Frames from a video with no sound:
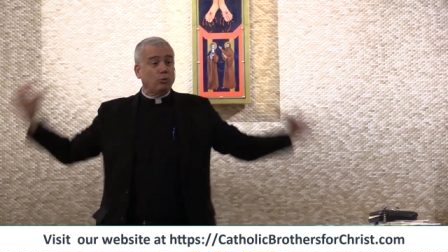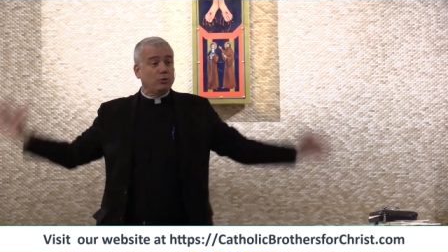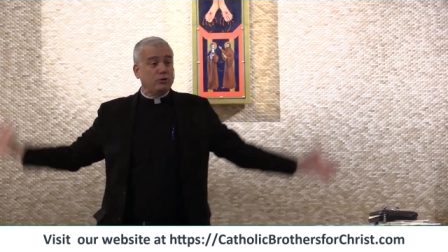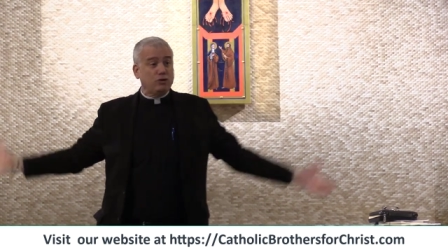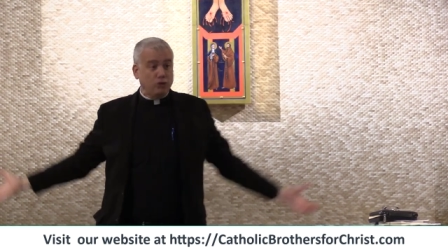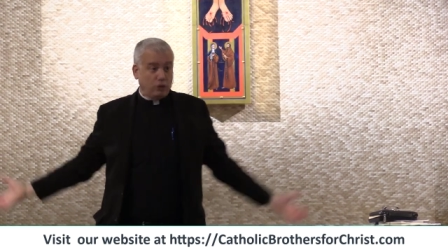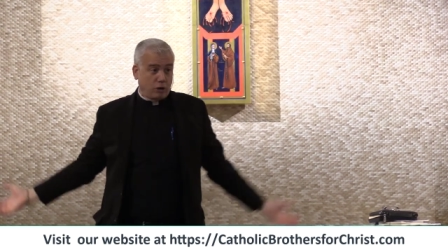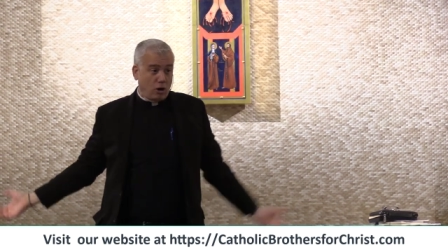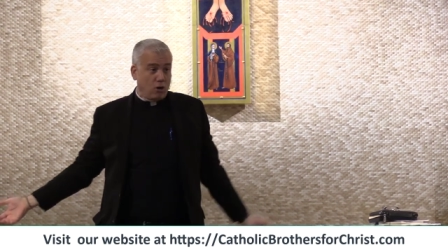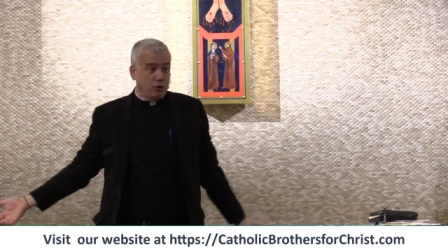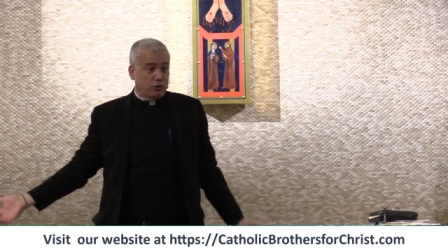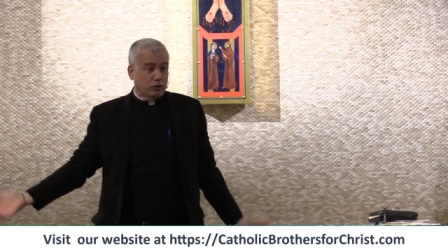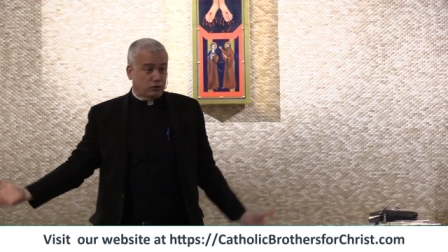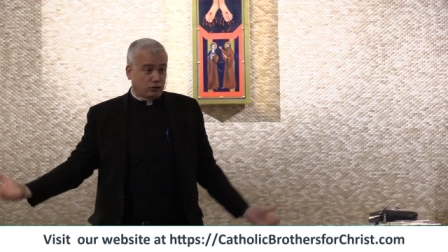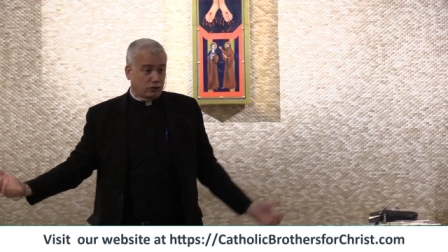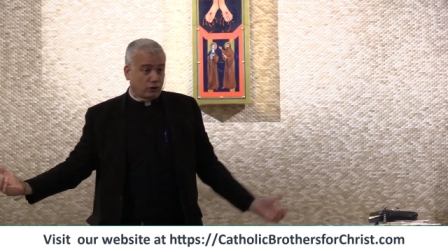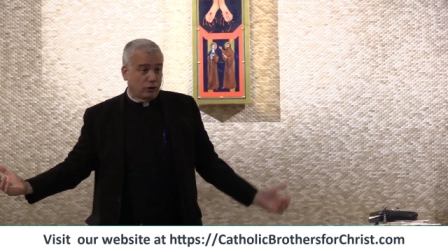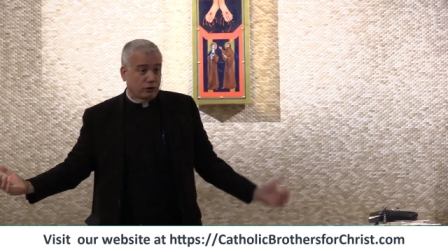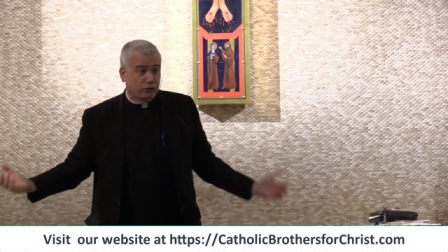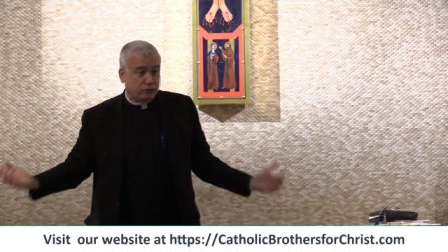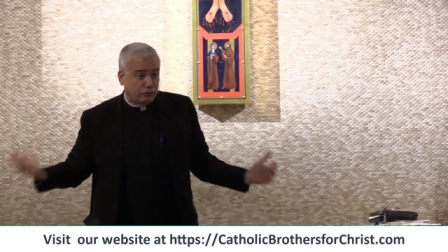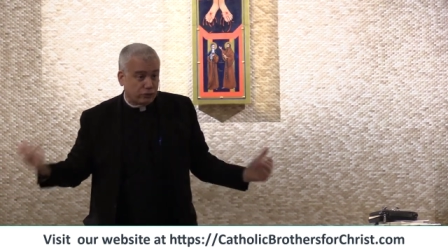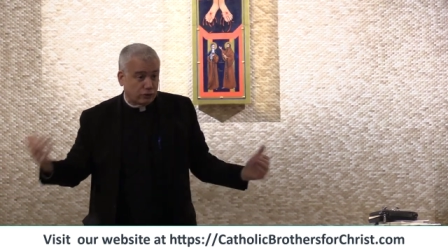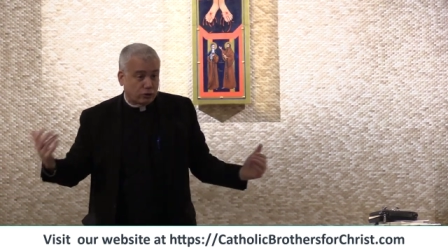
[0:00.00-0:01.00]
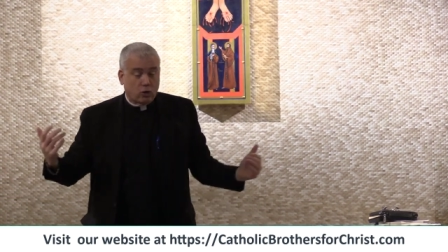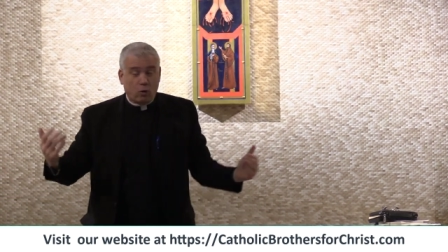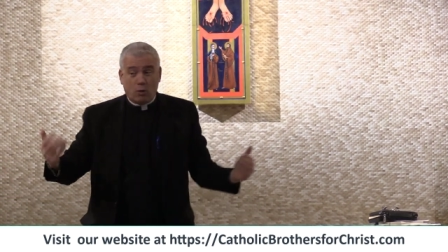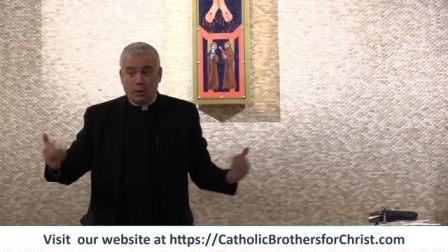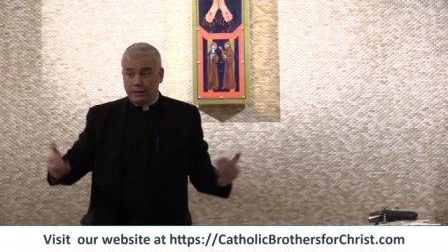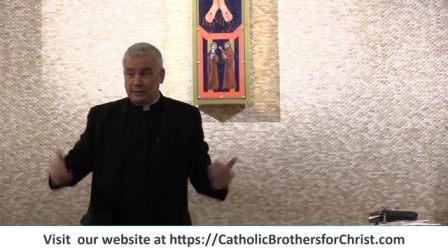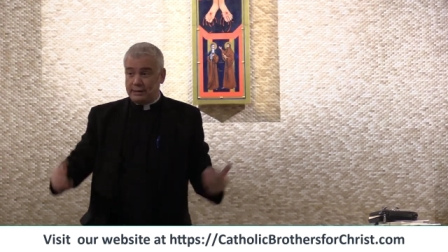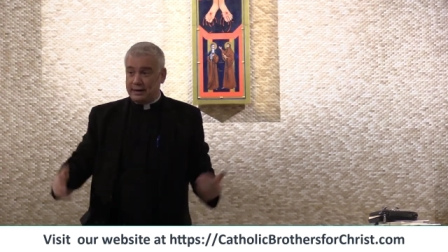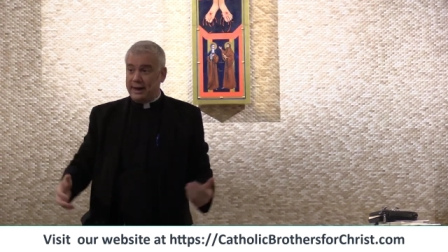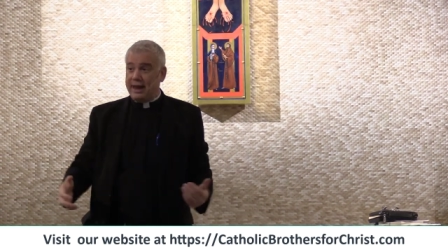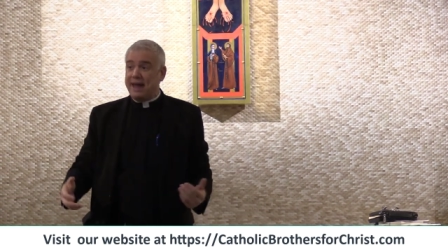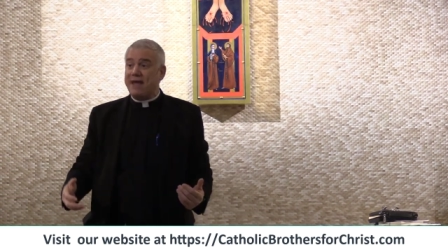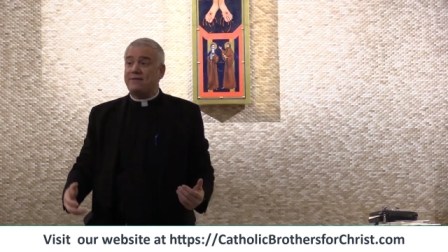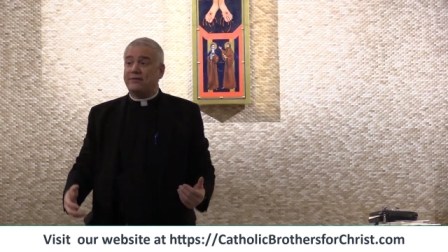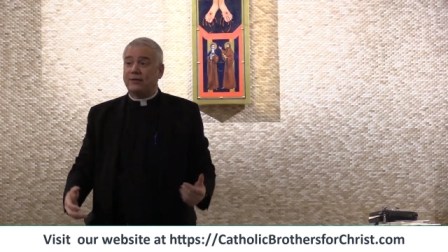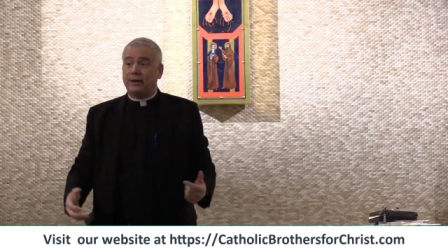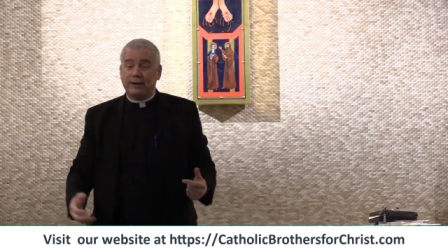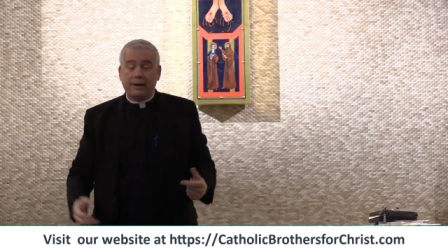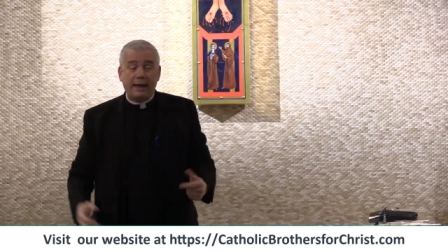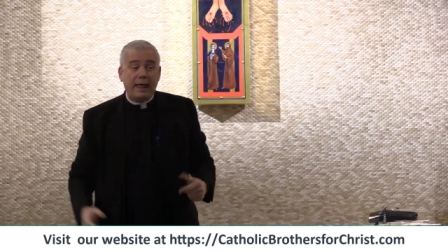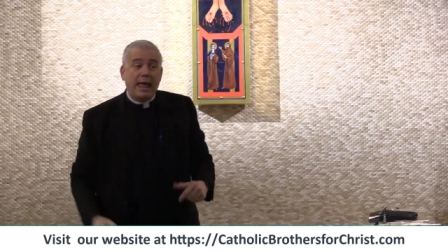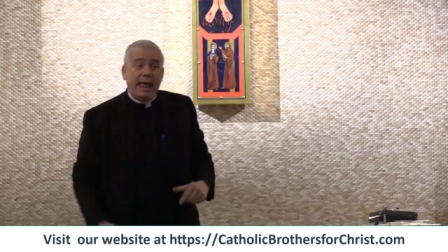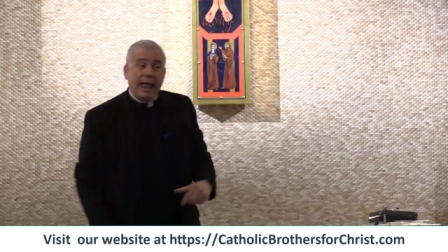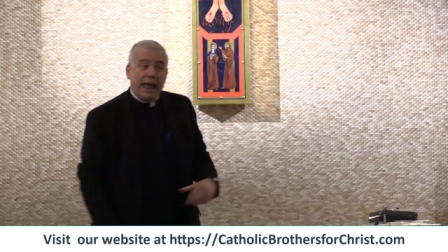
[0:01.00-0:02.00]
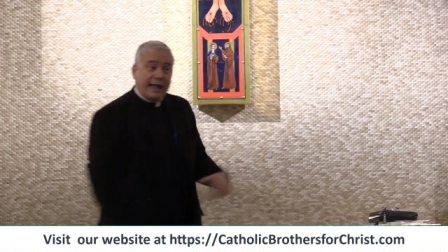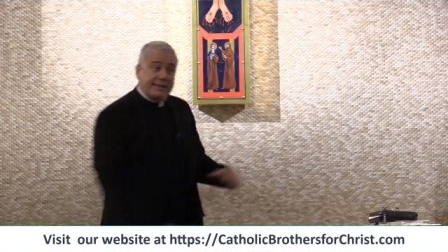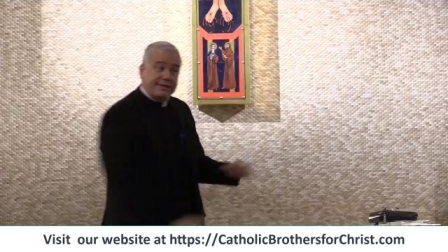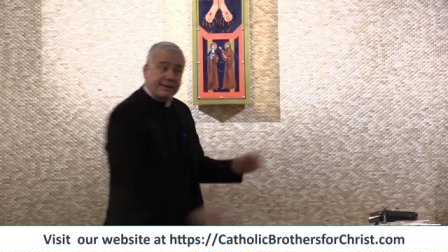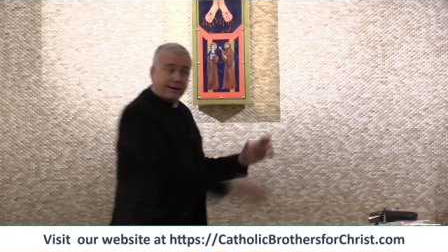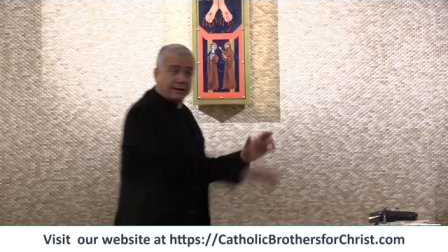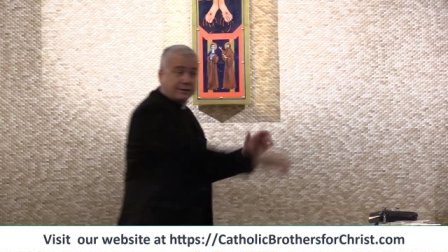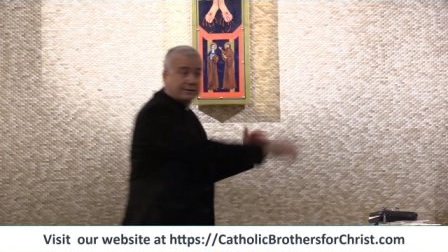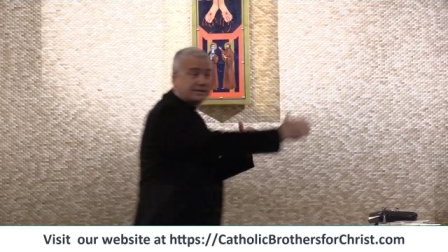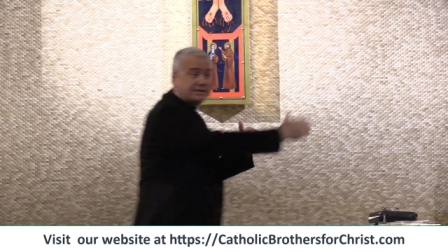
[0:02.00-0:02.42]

when you go to church, you're going to heaven. And then